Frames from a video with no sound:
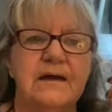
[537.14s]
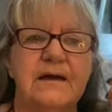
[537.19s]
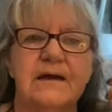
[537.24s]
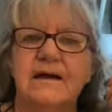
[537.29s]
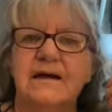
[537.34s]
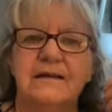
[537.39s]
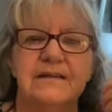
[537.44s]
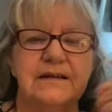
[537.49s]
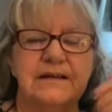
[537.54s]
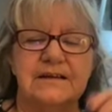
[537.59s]

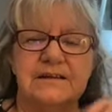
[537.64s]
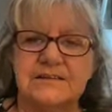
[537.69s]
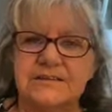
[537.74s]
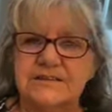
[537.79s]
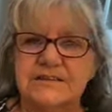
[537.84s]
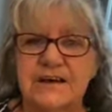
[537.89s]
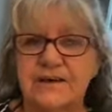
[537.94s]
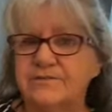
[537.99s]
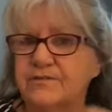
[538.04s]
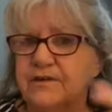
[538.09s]
And then at
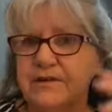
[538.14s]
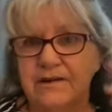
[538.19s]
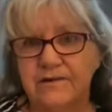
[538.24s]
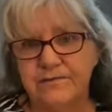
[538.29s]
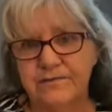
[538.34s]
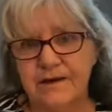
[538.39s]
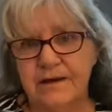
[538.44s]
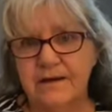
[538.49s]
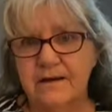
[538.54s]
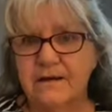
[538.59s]
seven,
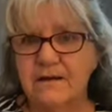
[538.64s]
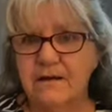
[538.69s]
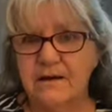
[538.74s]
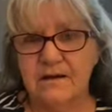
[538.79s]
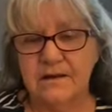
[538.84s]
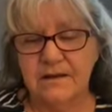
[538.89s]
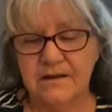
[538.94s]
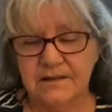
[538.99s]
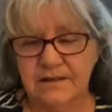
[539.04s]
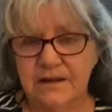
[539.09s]
if I
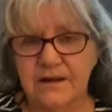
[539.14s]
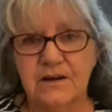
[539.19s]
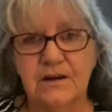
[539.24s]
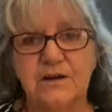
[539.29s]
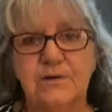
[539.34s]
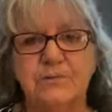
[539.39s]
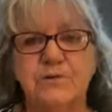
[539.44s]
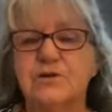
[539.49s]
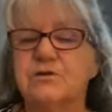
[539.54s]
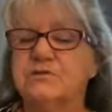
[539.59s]
the
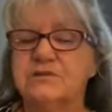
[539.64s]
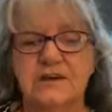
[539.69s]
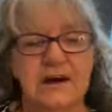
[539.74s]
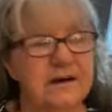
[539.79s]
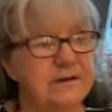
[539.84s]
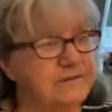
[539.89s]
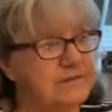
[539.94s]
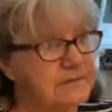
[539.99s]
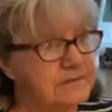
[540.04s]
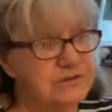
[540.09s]
alarm goes
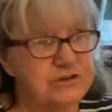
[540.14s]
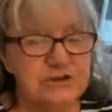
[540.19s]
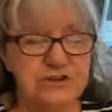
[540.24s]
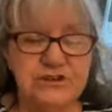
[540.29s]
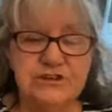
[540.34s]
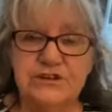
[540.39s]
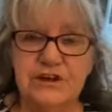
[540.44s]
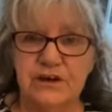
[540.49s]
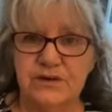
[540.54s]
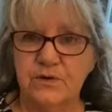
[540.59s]
off, if
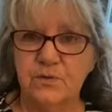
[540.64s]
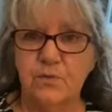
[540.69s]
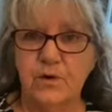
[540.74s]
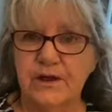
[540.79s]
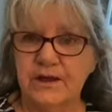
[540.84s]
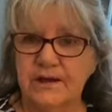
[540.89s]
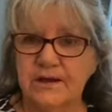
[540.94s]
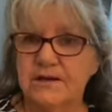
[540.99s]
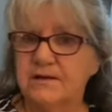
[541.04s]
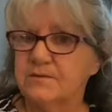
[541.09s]
she's not
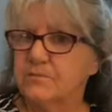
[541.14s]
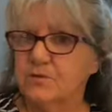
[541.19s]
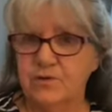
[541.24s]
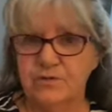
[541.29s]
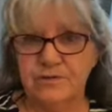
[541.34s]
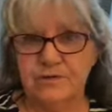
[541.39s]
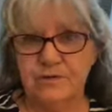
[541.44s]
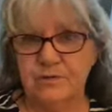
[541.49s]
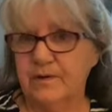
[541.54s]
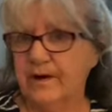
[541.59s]
awake and
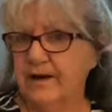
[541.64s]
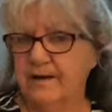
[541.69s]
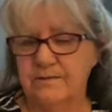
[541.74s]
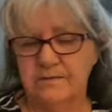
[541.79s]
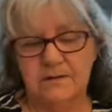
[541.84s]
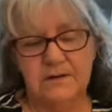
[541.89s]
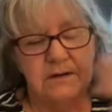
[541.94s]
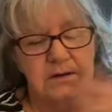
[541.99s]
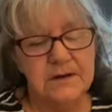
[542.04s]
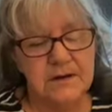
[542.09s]
moving around,
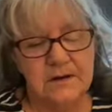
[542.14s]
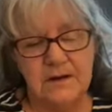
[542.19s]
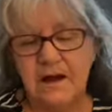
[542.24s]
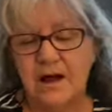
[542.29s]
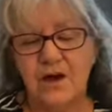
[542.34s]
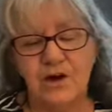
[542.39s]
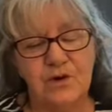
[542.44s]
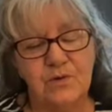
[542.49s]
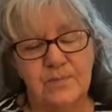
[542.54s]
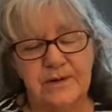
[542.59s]

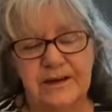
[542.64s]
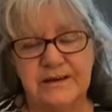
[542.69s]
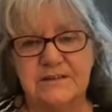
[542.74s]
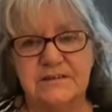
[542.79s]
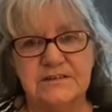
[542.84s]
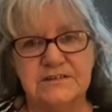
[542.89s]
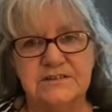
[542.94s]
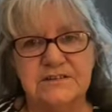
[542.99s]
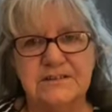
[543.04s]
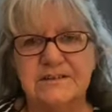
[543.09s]
I'll go back to
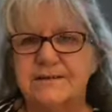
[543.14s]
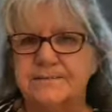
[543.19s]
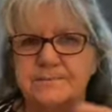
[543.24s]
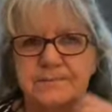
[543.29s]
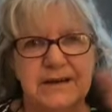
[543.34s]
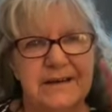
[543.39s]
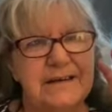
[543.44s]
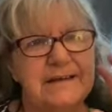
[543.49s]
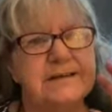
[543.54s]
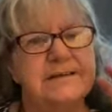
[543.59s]
sleep.
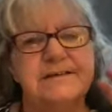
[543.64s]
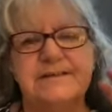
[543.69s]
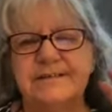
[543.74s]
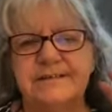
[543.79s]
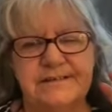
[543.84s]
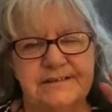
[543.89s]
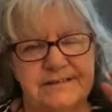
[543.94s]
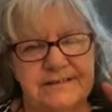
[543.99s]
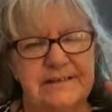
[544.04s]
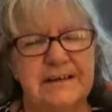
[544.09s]

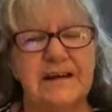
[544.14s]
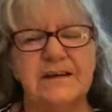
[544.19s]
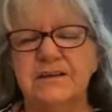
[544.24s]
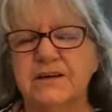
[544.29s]
Nine